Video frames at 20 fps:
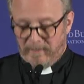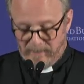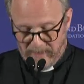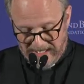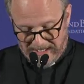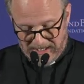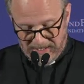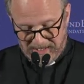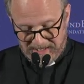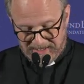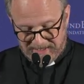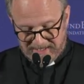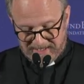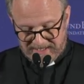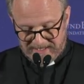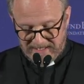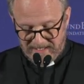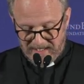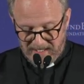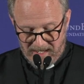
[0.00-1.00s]

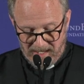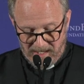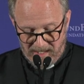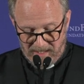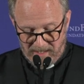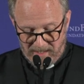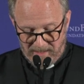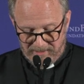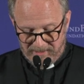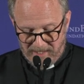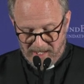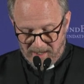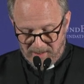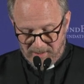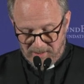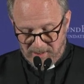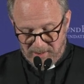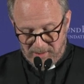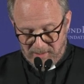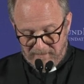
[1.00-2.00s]
Because
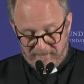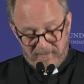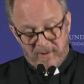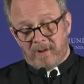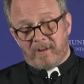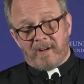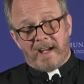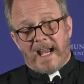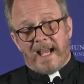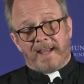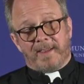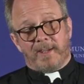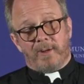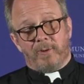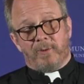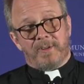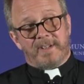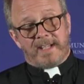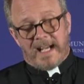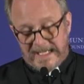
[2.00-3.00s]
though you've not had the
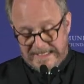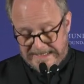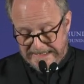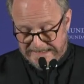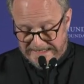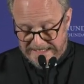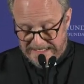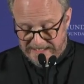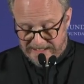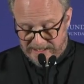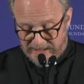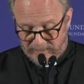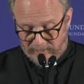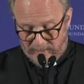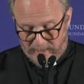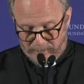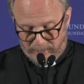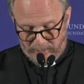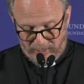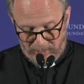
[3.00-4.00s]
audacity to
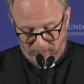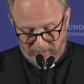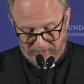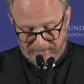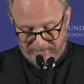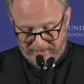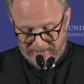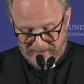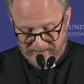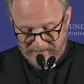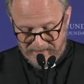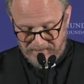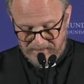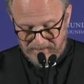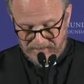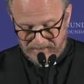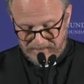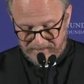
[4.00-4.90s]
report them,